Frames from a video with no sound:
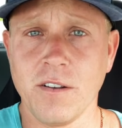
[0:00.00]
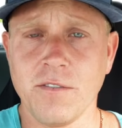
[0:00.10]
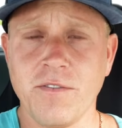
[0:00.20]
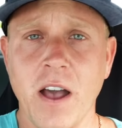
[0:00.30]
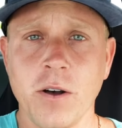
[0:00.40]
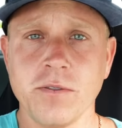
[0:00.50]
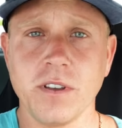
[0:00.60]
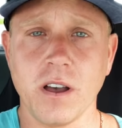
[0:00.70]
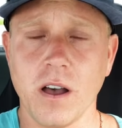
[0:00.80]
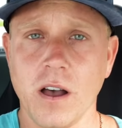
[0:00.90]
found
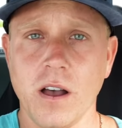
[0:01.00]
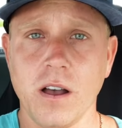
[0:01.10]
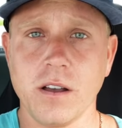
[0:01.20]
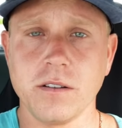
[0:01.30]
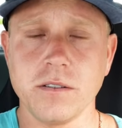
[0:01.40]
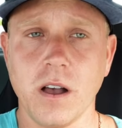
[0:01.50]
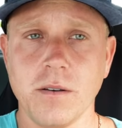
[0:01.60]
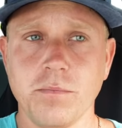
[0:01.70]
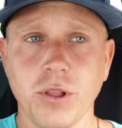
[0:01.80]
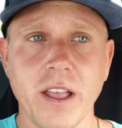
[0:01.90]
a
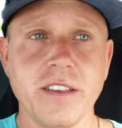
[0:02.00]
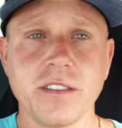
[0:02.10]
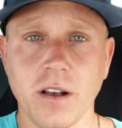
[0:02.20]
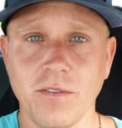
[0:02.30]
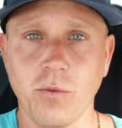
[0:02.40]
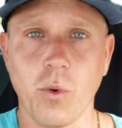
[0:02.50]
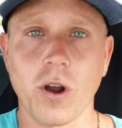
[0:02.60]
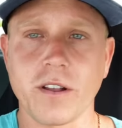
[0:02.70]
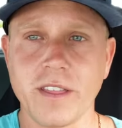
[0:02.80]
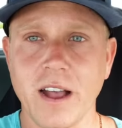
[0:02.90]
place of
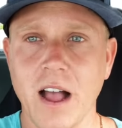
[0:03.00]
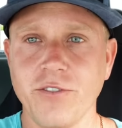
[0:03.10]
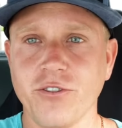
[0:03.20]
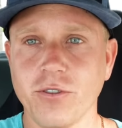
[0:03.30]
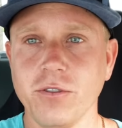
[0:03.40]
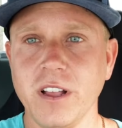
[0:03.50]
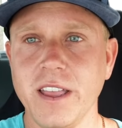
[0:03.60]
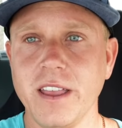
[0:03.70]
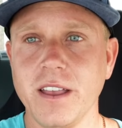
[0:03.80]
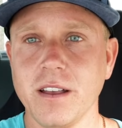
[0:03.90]
work that I
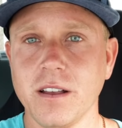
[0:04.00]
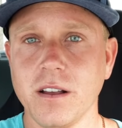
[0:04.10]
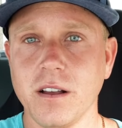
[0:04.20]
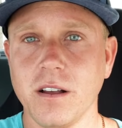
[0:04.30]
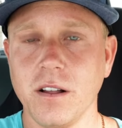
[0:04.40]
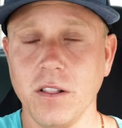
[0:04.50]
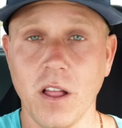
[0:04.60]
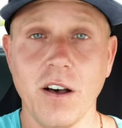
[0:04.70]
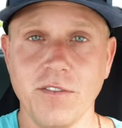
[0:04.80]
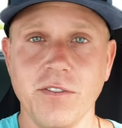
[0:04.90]
truly
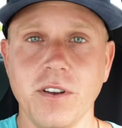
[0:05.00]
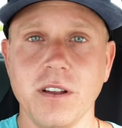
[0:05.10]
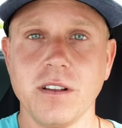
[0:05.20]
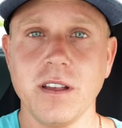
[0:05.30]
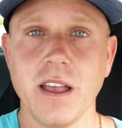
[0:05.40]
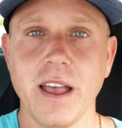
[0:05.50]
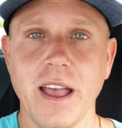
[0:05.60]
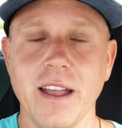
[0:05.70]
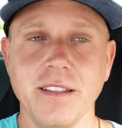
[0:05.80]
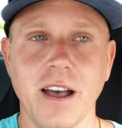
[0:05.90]
love,
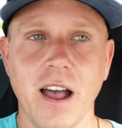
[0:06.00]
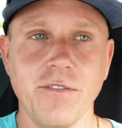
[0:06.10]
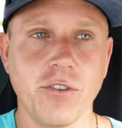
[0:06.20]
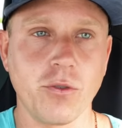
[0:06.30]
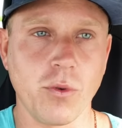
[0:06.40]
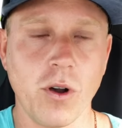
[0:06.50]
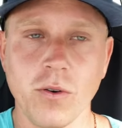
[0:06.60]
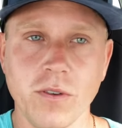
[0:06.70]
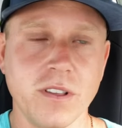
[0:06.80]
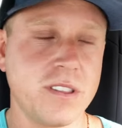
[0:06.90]
and I've
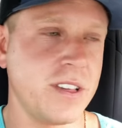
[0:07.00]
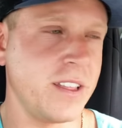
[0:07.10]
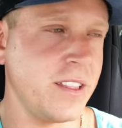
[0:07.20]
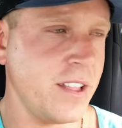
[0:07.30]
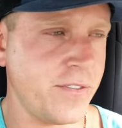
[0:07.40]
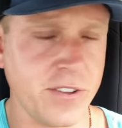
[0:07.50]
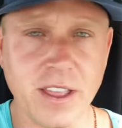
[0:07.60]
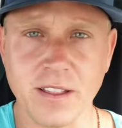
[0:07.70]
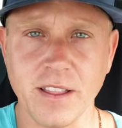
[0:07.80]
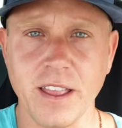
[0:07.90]
grown
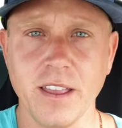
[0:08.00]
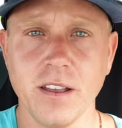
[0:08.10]
significantly